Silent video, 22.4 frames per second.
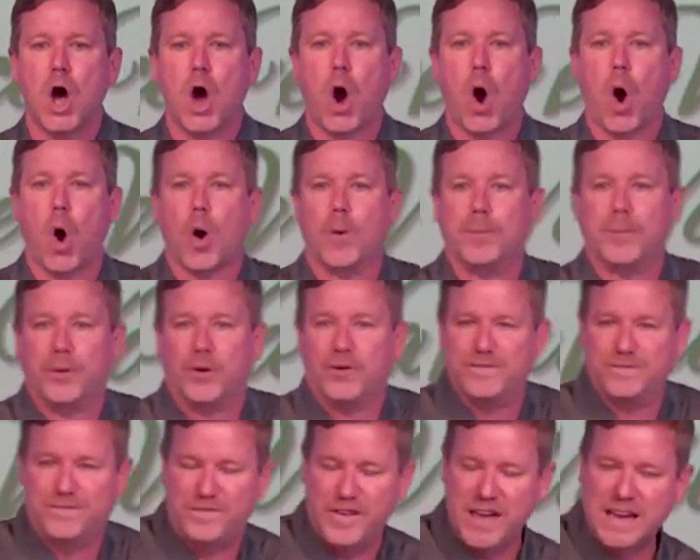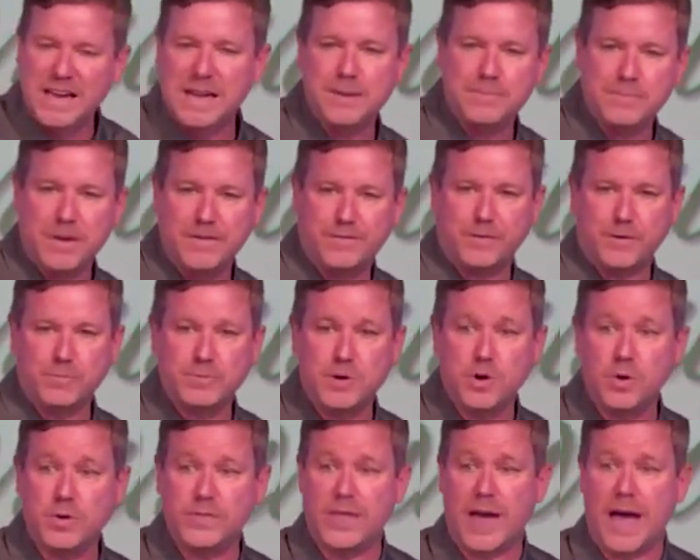are preventing me from
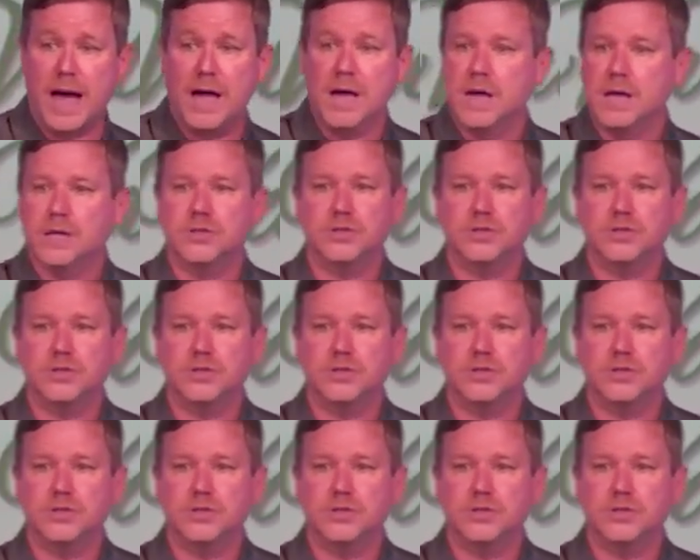doing that.